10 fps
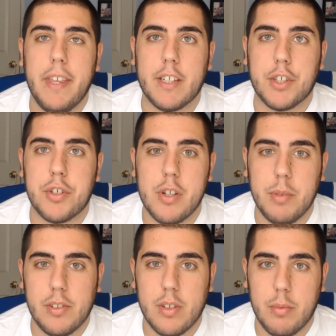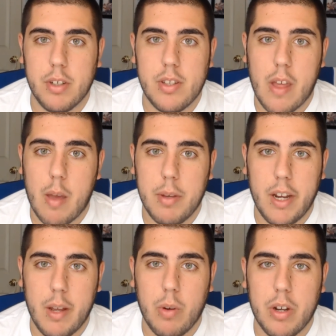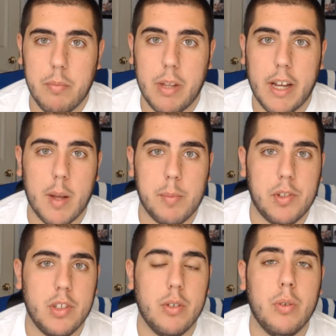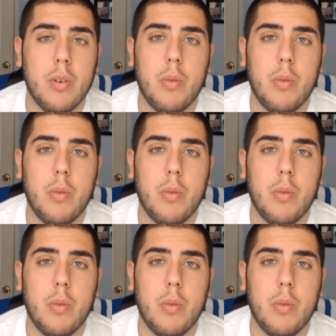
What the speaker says: Extremely similar to the M8A1 in Black Ops 2,